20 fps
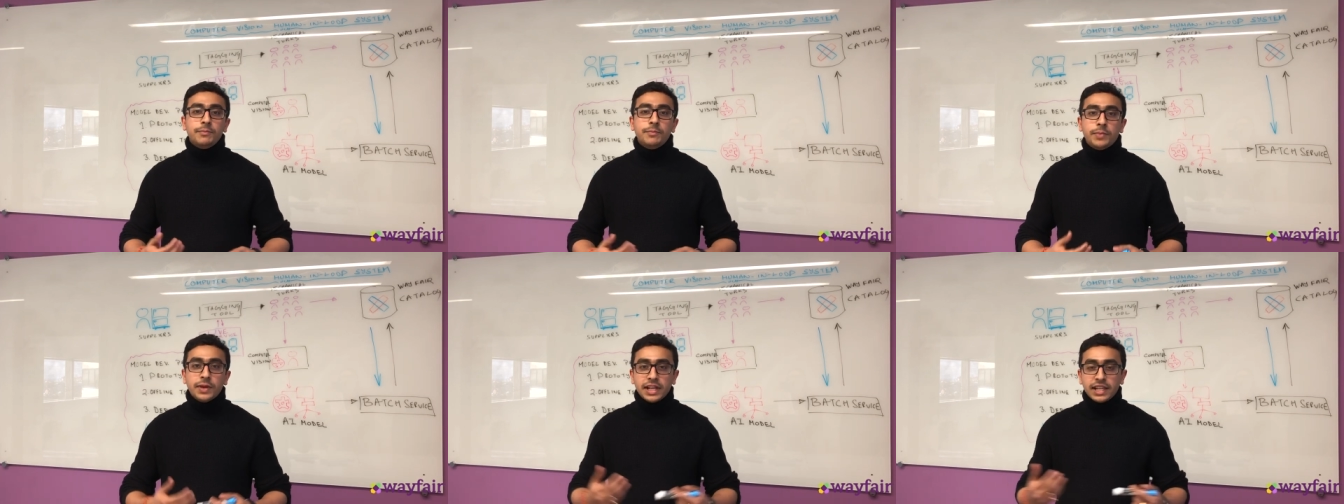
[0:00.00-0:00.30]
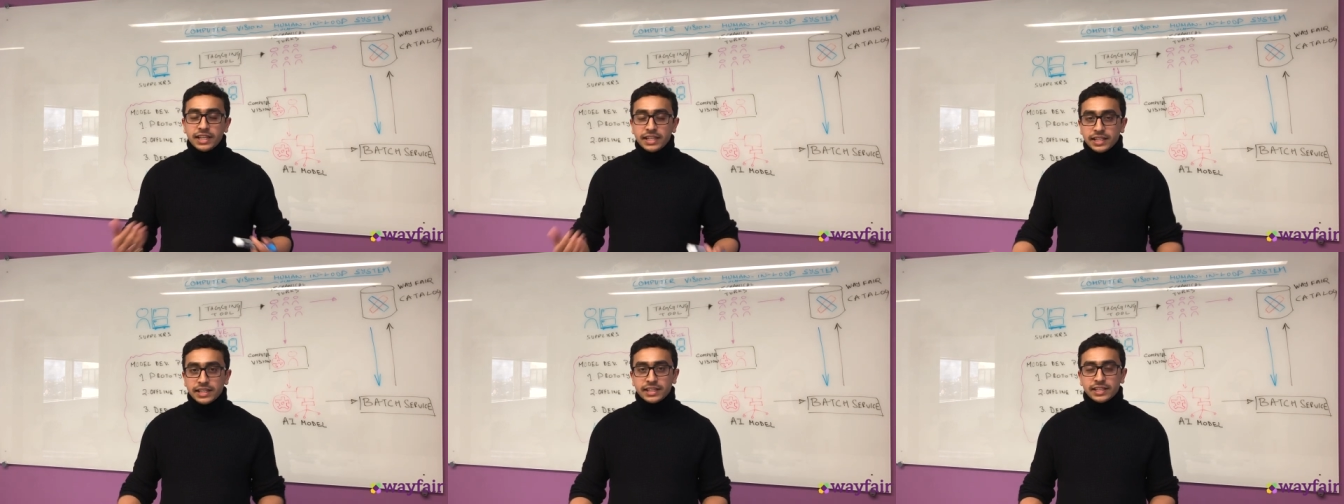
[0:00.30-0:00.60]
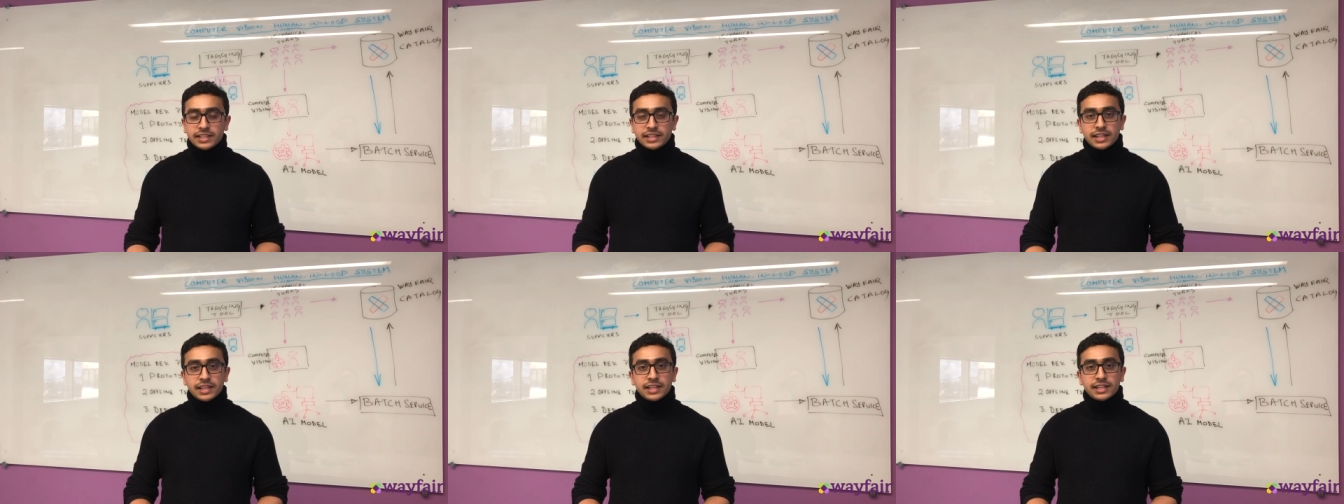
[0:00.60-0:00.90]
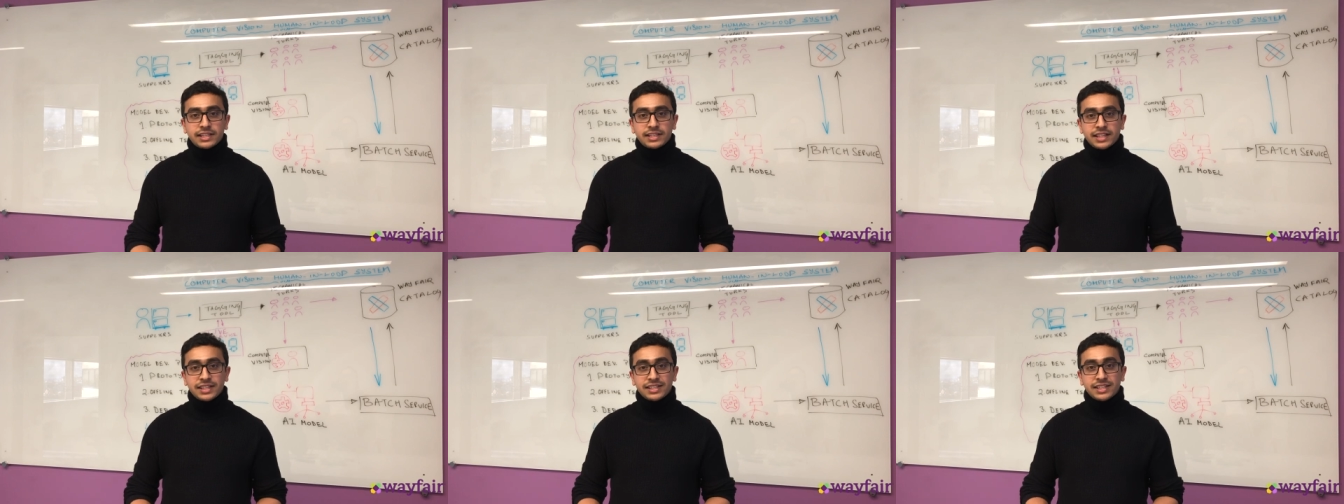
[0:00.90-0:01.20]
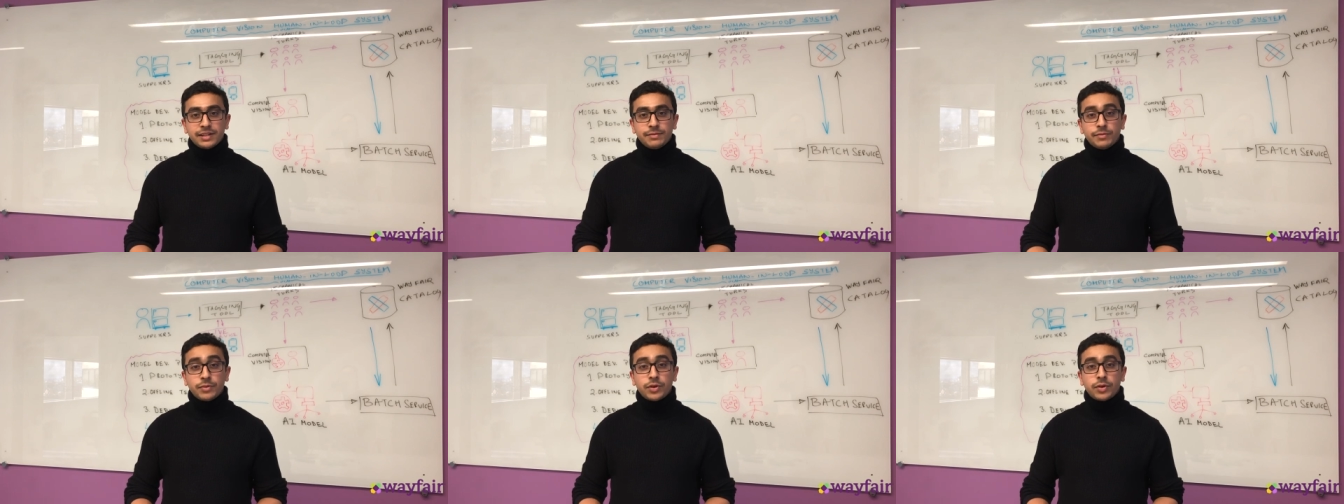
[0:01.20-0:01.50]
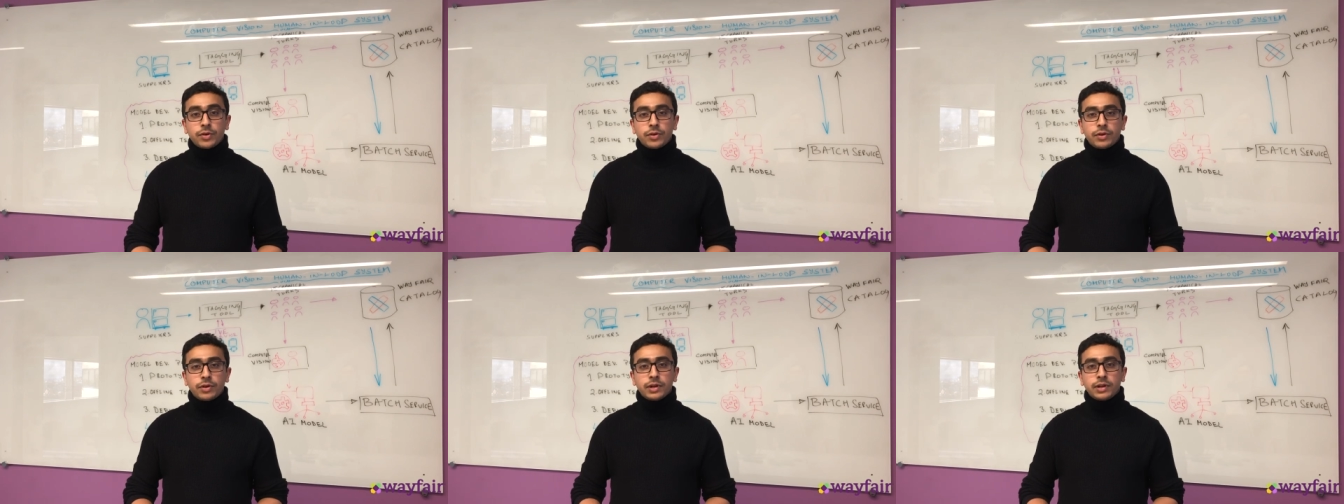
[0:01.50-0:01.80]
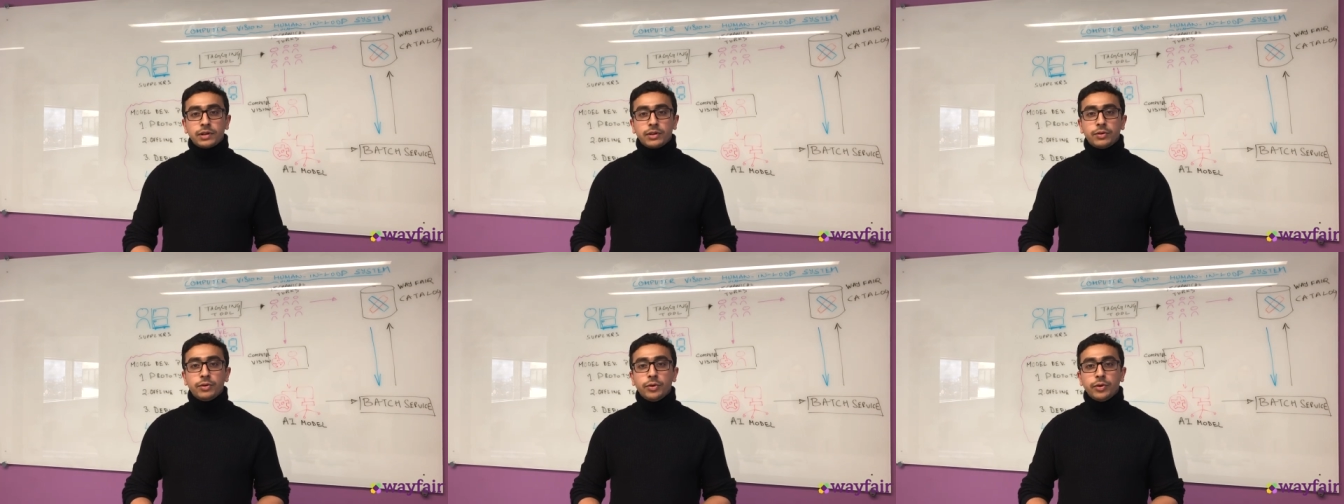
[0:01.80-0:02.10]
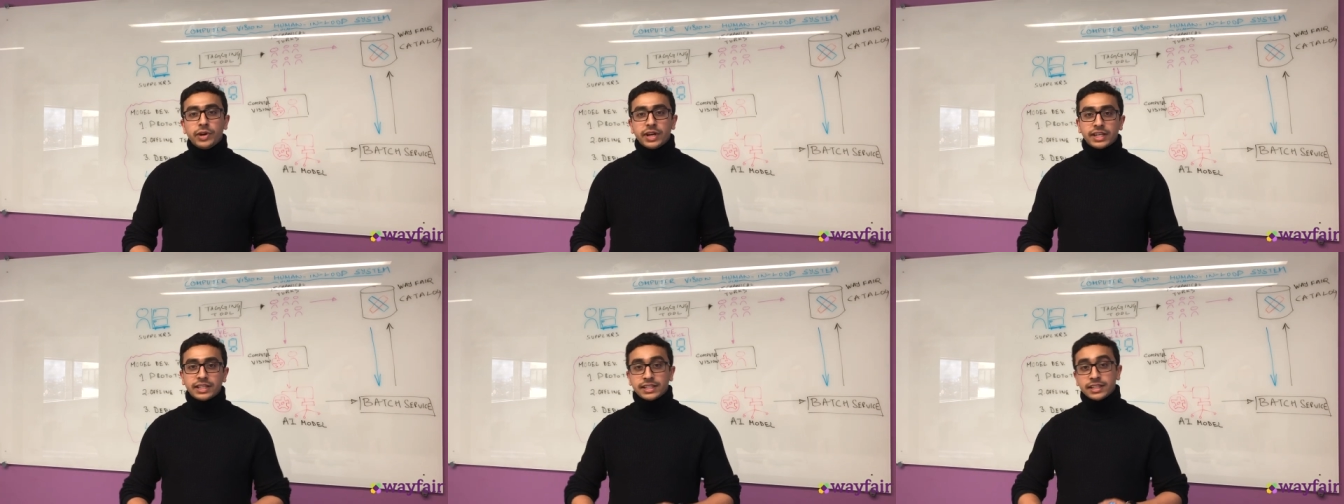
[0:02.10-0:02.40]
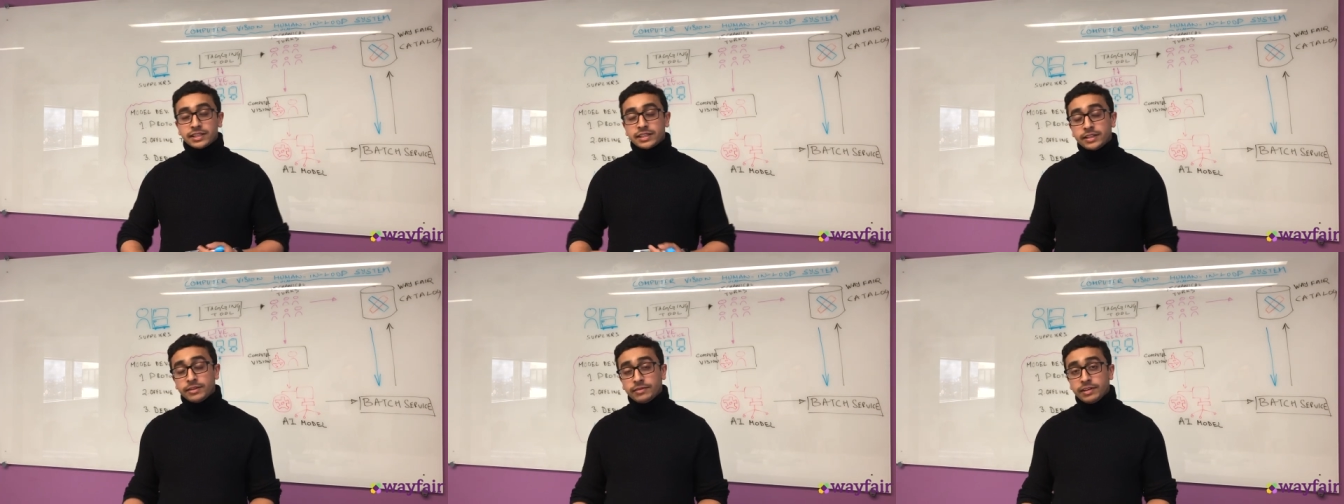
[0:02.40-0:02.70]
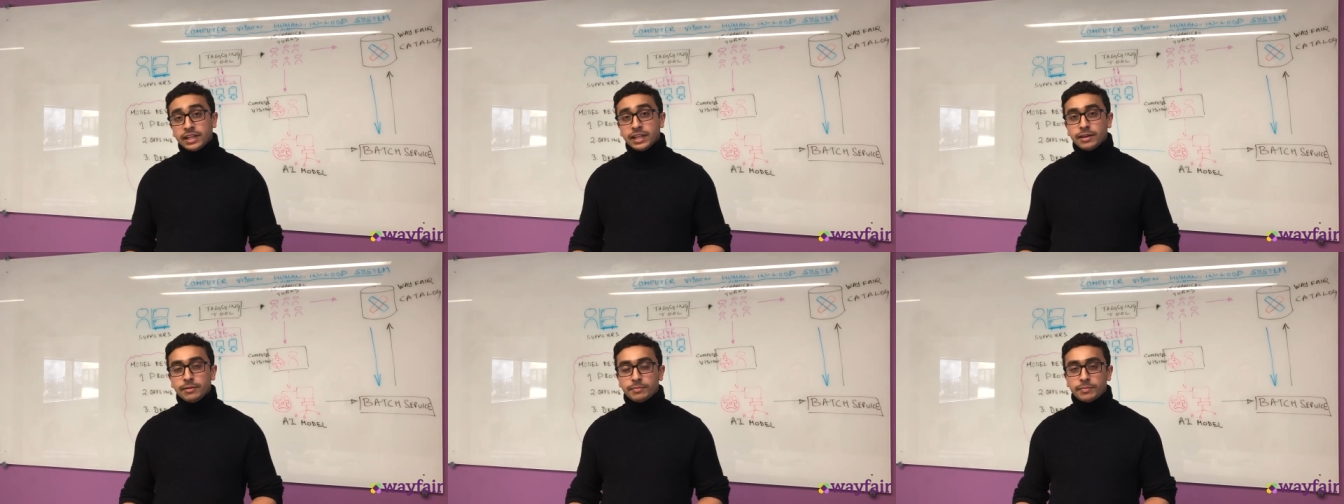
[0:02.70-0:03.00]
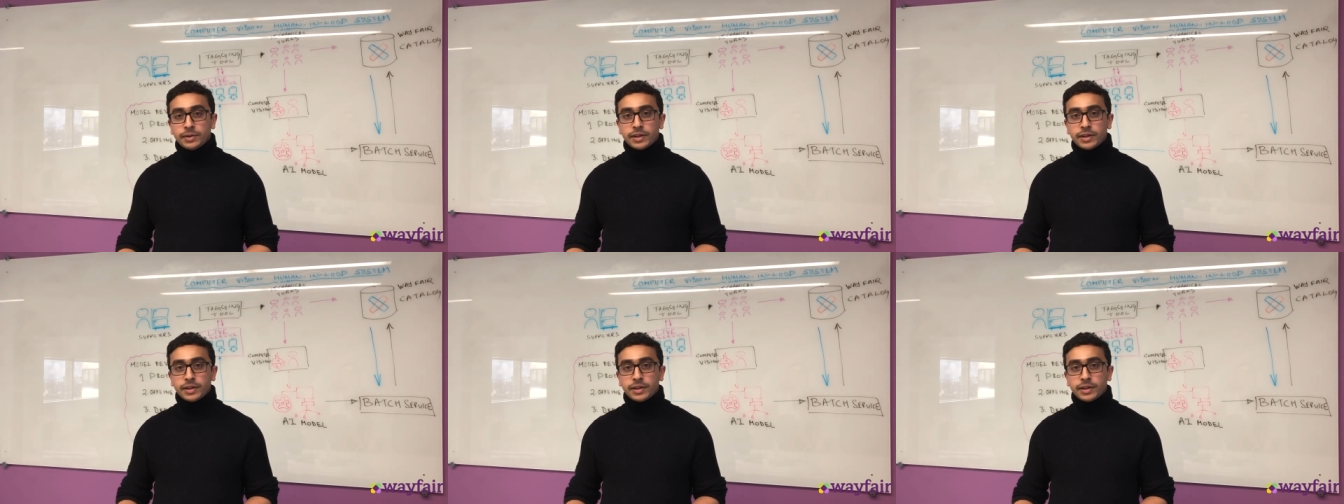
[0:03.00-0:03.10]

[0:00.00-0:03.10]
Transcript: build this system coexistively